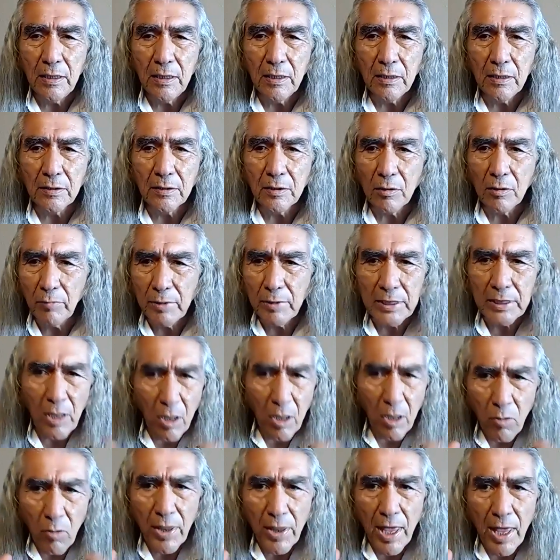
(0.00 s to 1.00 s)
And so we
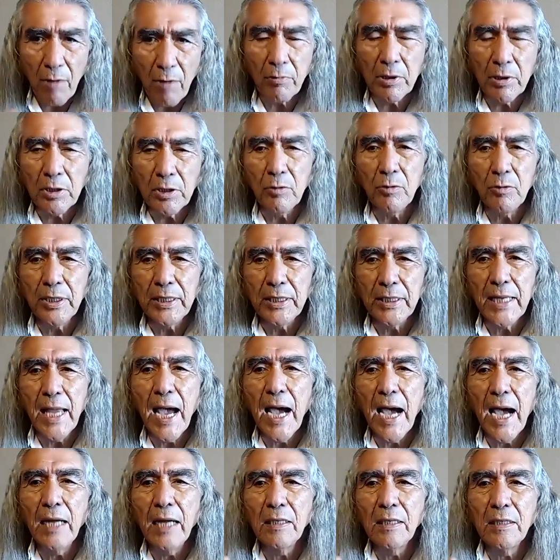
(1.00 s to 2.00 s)
know that we're doing
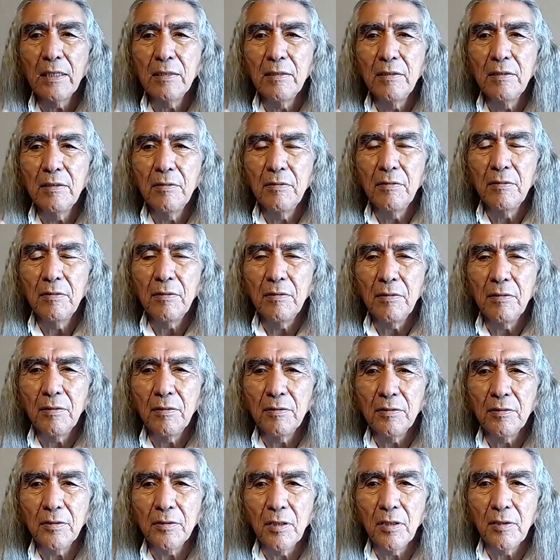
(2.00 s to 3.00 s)
that.
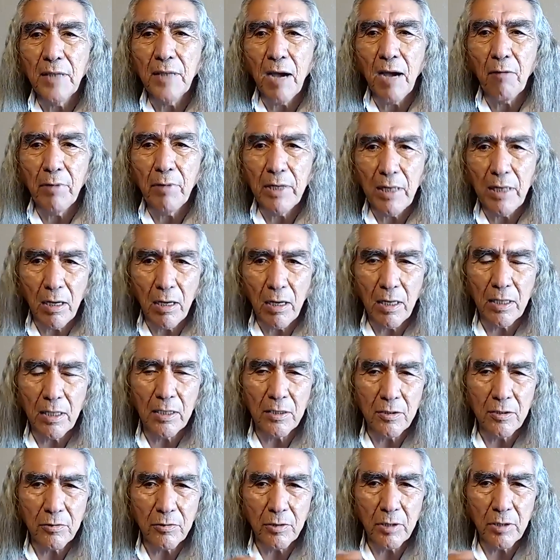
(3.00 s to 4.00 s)
And so that we are
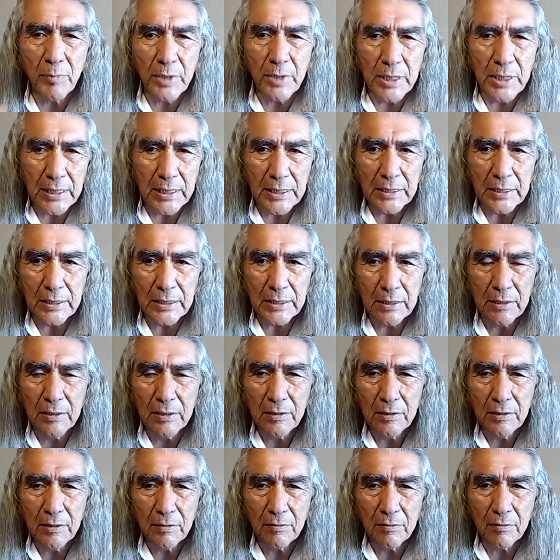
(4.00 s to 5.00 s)
contributing,
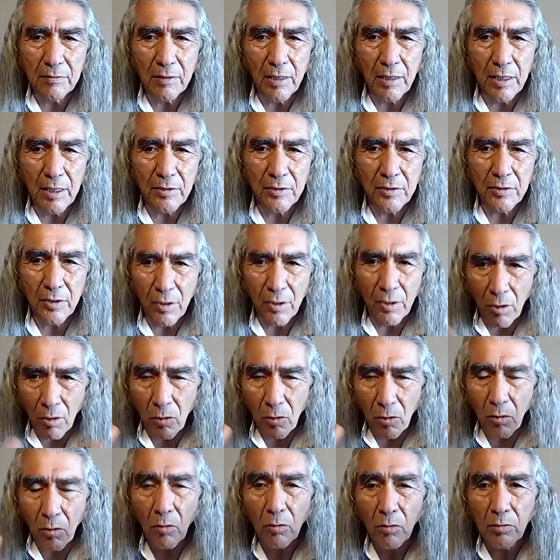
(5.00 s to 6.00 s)
right, to the
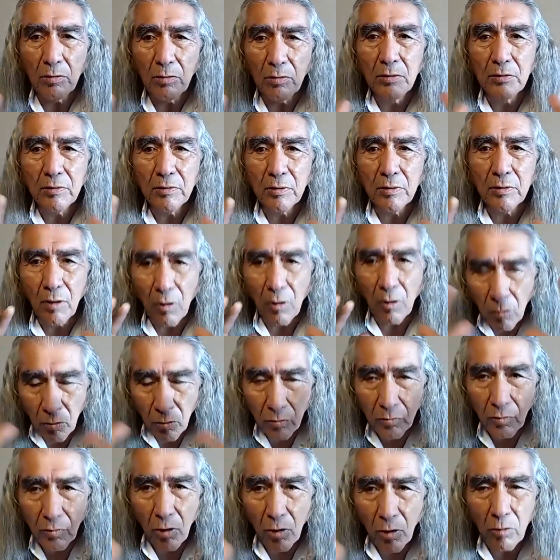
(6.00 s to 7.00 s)

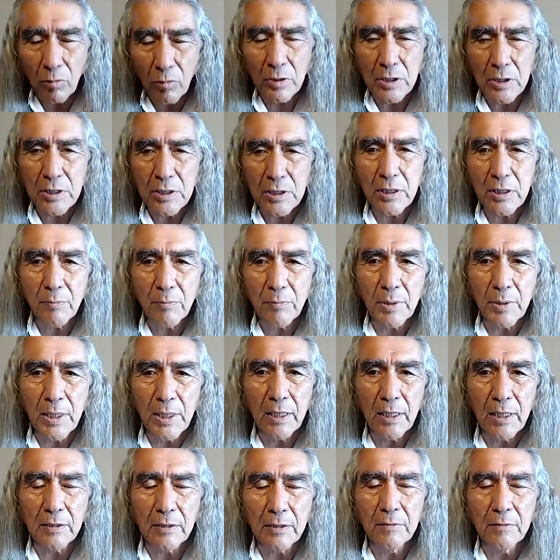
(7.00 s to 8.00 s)
wholeness of the
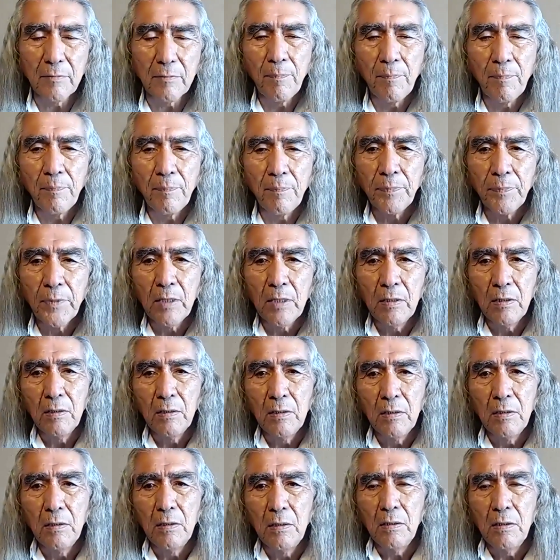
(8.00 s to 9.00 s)
planet.
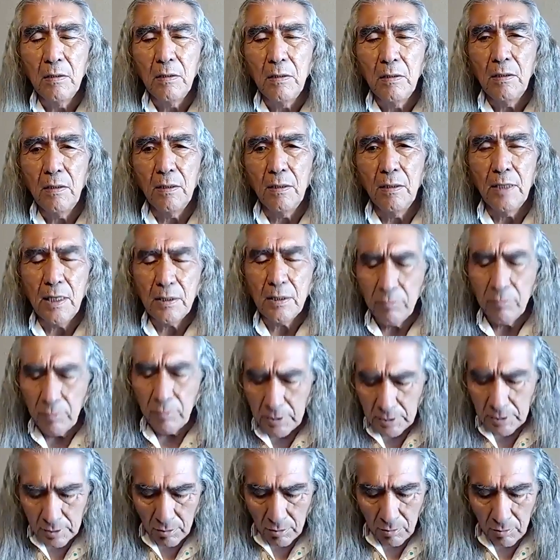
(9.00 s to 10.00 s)
And that's
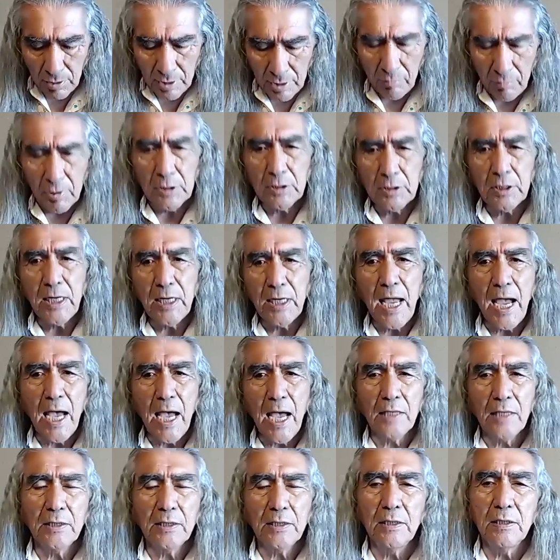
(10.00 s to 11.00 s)
what the Holy Ones are
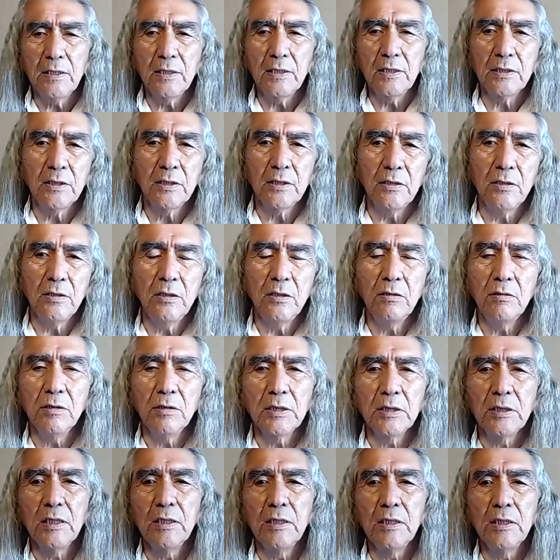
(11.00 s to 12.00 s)
asking us to do,
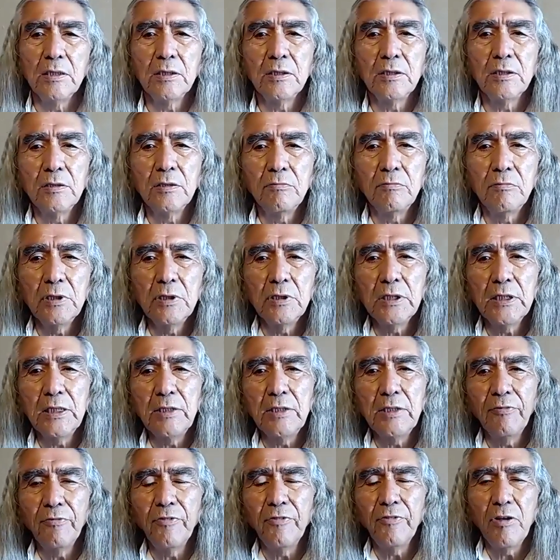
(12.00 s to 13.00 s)
is to
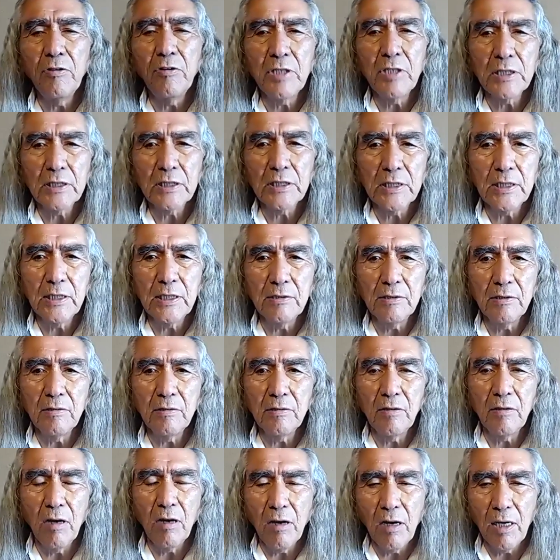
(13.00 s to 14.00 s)
really focus in
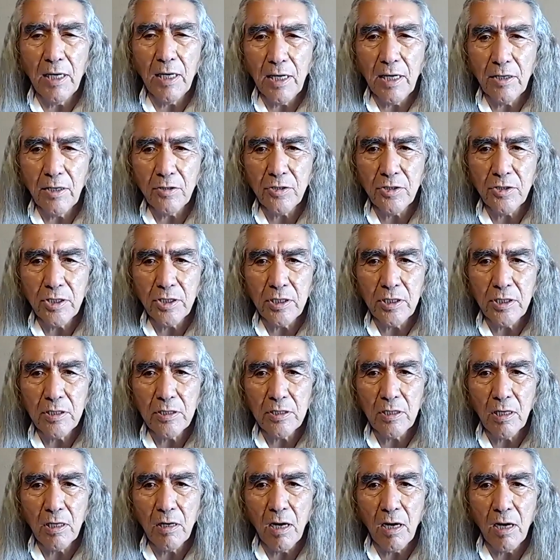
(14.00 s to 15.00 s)
our
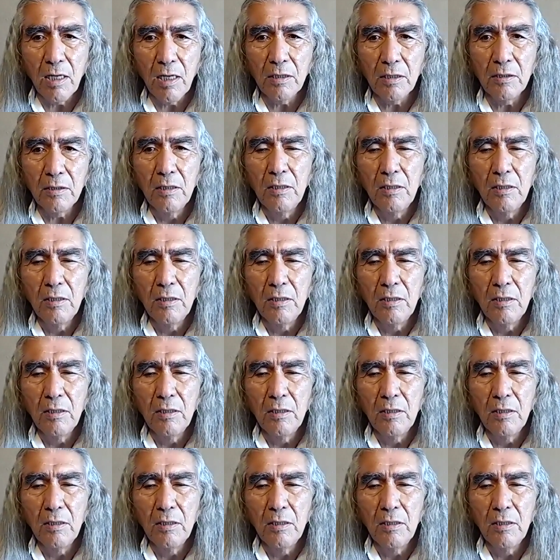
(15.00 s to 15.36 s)
energies on